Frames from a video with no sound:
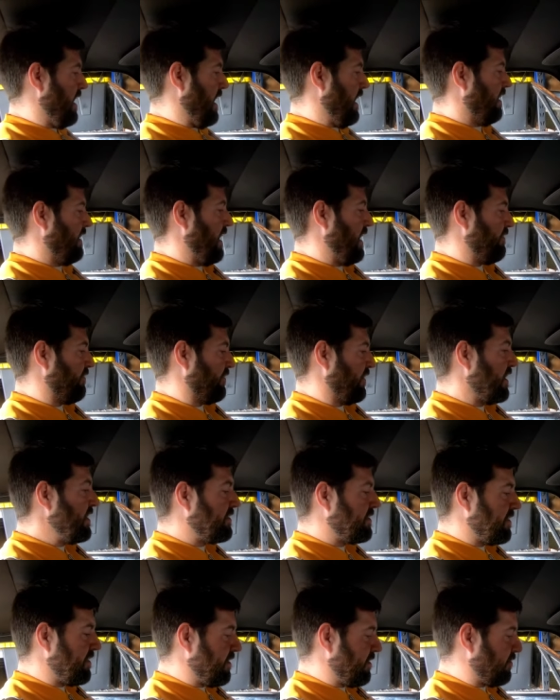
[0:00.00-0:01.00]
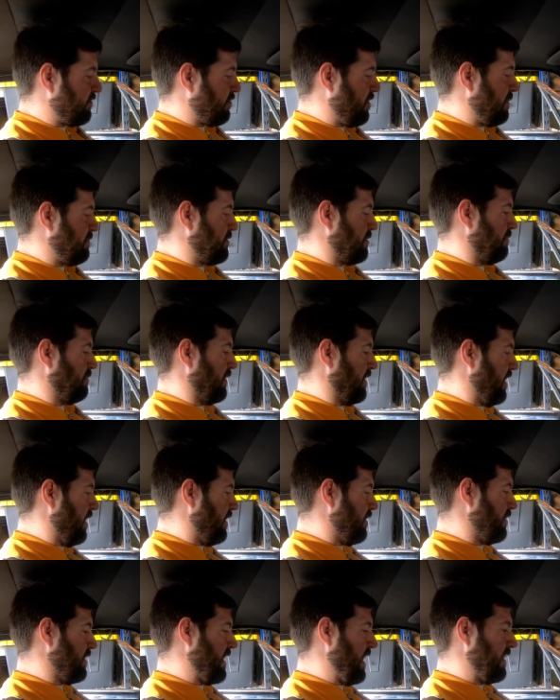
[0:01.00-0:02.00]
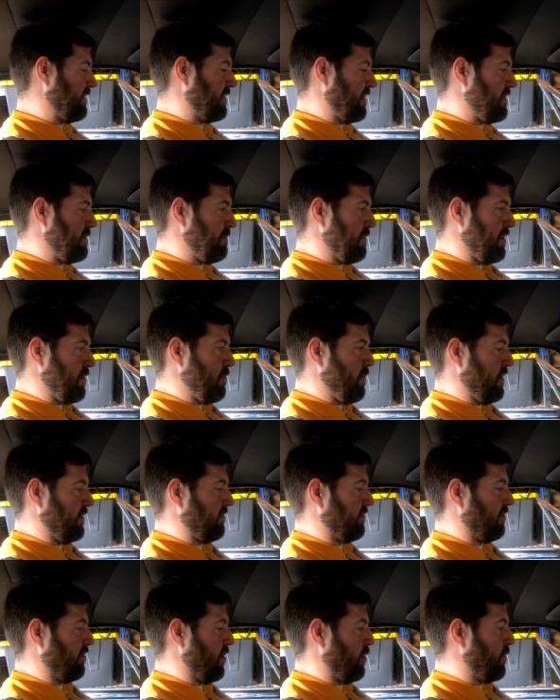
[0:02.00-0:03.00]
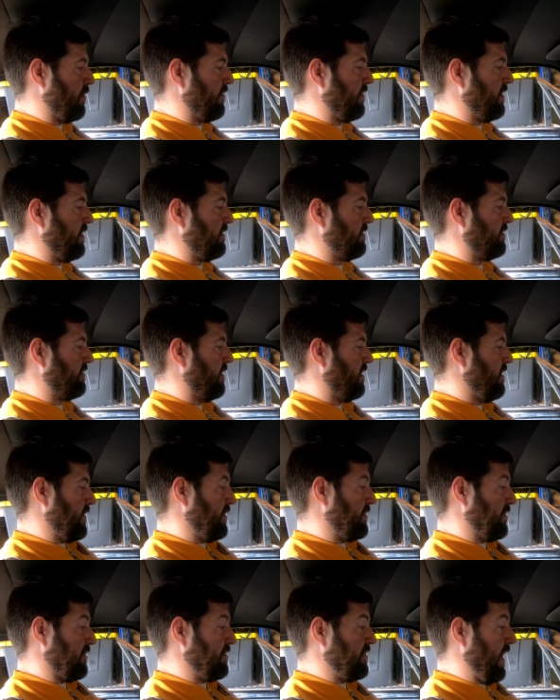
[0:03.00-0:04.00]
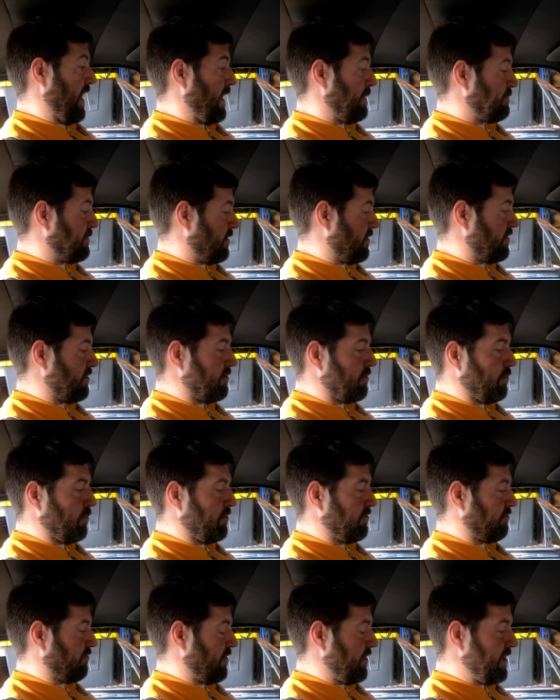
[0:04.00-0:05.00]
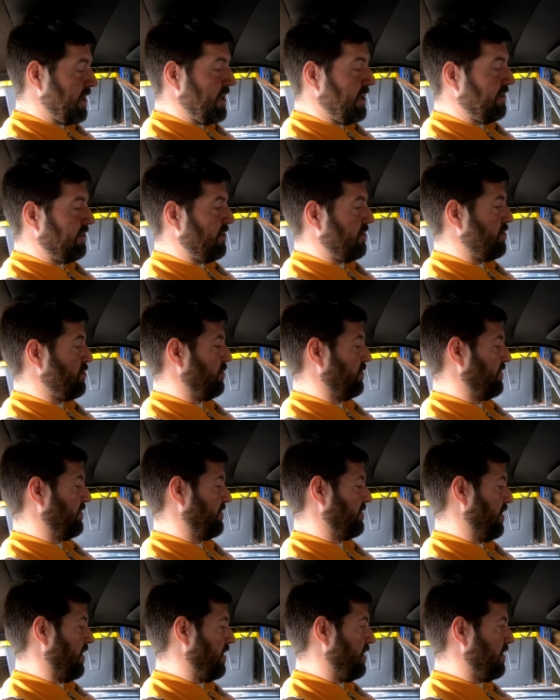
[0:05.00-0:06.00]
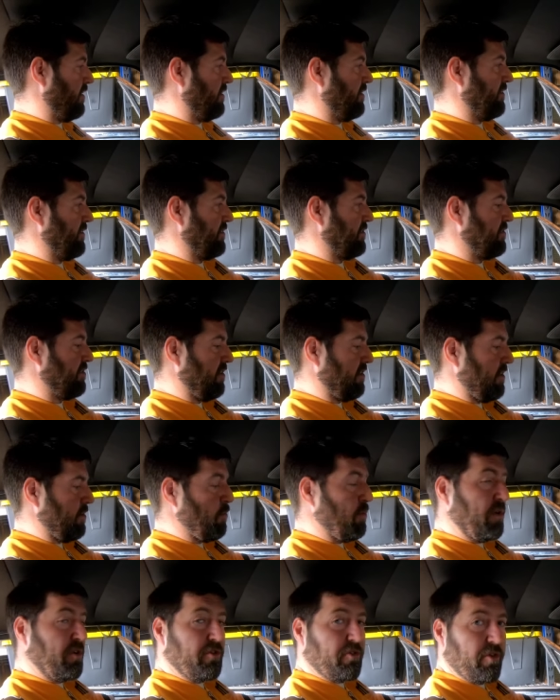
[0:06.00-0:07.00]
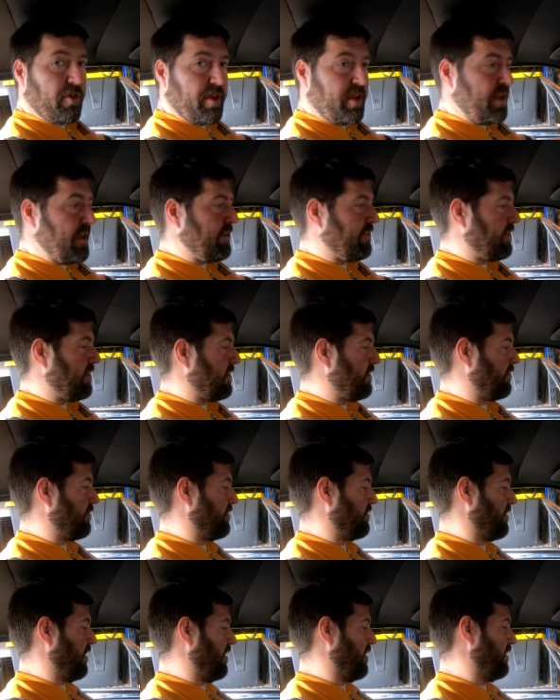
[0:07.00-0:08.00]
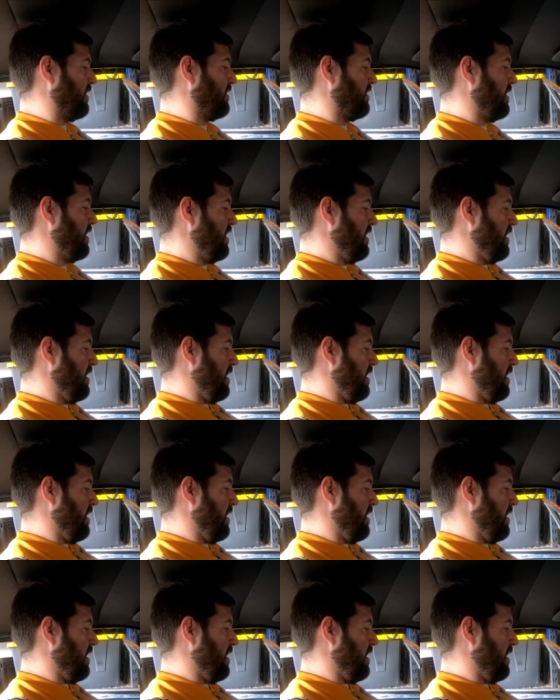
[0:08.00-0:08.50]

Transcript: I'll have links in the description below in case anybody wants to go with this. This adapter was really easy to install. The steering wheel is really easy to install.